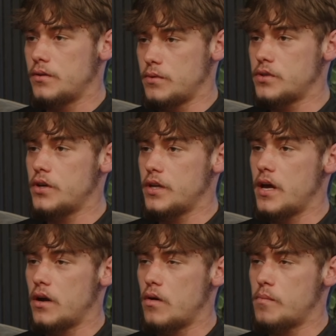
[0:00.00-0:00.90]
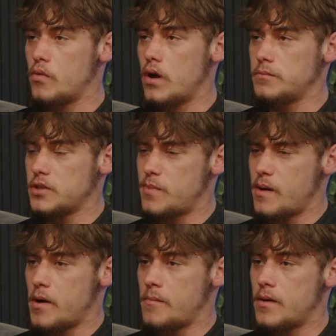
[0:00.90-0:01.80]
It was good. Yeah, I got brought up just by
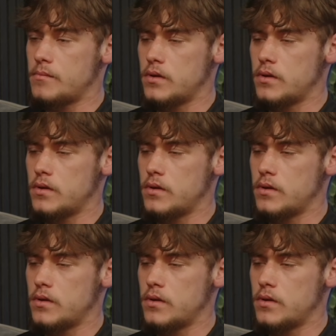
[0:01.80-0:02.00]
my mum,